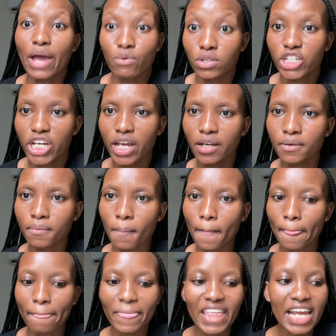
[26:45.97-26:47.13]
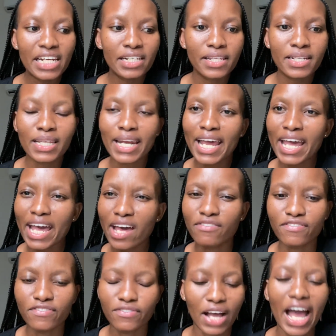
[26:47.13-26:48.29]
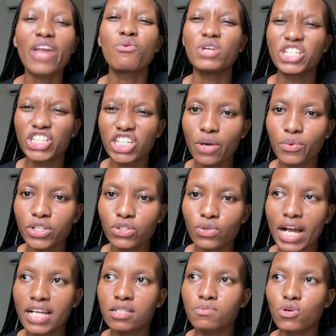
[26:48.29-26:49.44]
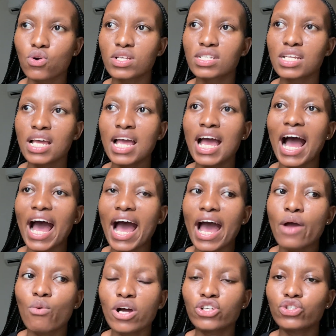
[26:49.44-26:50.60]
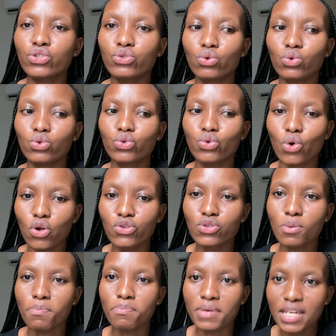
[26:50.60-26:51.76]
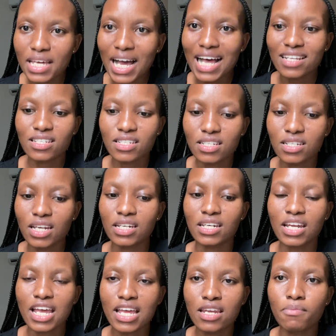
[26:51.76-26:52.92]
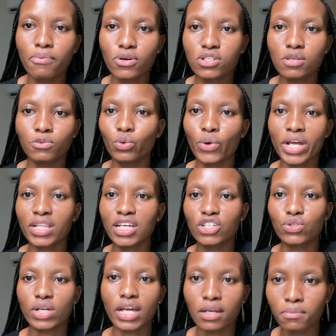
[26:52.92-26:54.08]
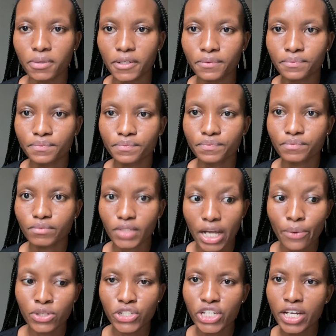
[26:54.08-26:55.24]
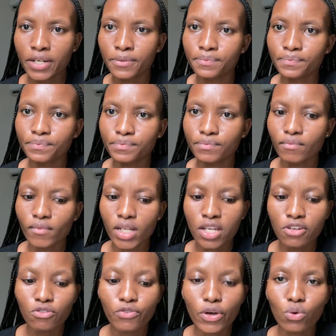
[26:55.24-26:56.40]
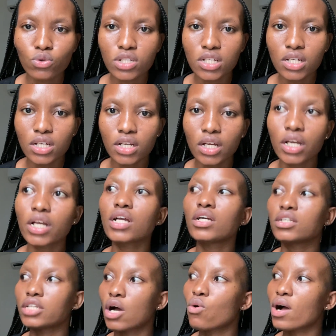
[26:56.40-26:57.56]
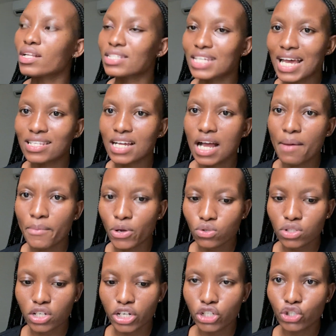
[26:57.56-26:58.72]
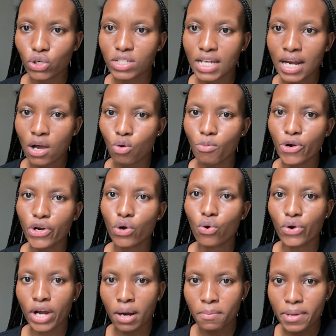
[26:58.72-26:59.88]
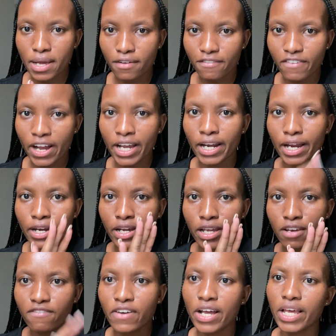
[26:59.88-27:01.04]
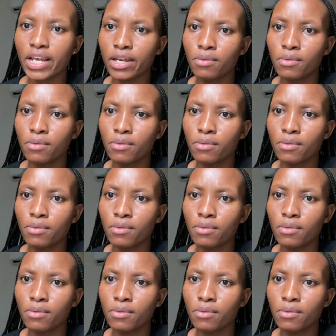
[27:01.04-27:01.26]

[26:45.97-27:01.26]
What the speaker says: share anything that I have. I will share with you guys because I want you to also be assisted in any possible way that you can be. I will share. Ngive ukuthi in thatha ngame yo screenshot la ngubone khona ngibuye ngifake lana nginifakele